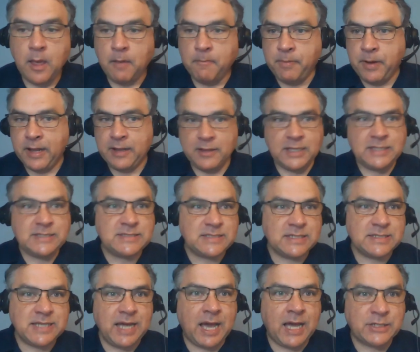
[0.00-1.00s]
But at least the
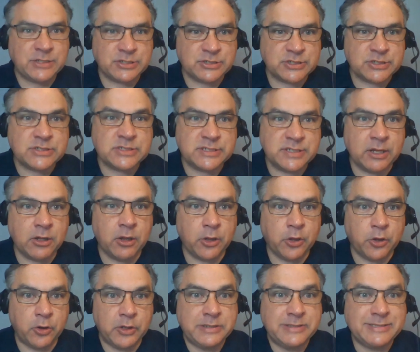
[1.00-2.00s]
Dodgers are still a
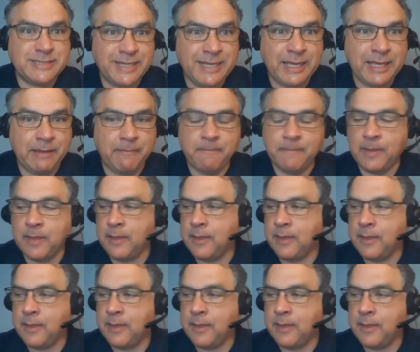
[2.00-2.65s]
good team.